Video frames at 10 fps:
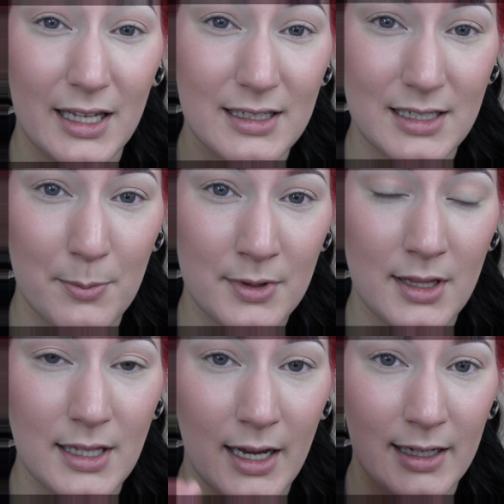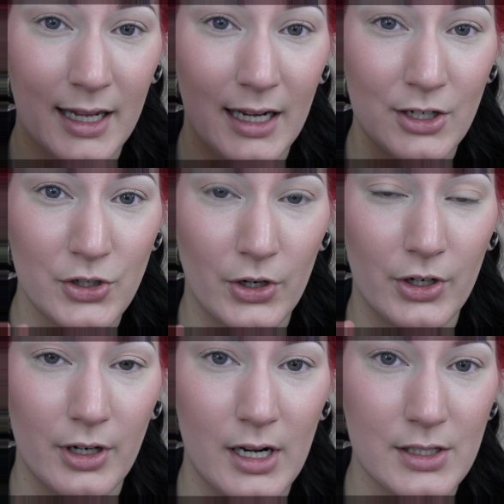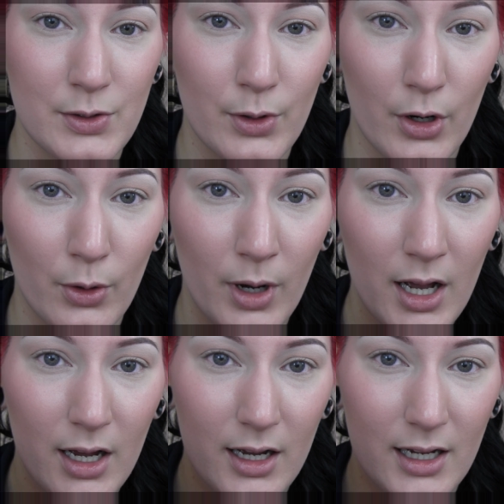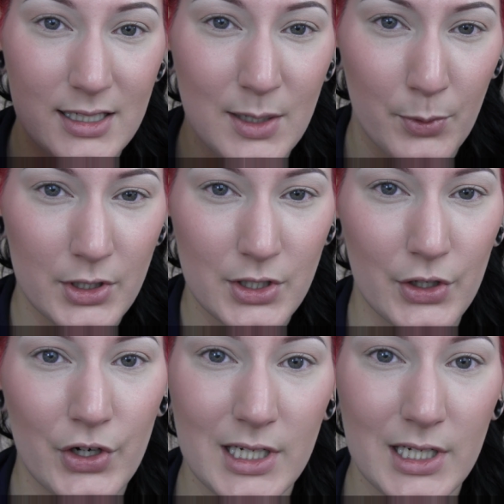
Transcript: a lot of depth to the eye, getting darker as you go deeper into the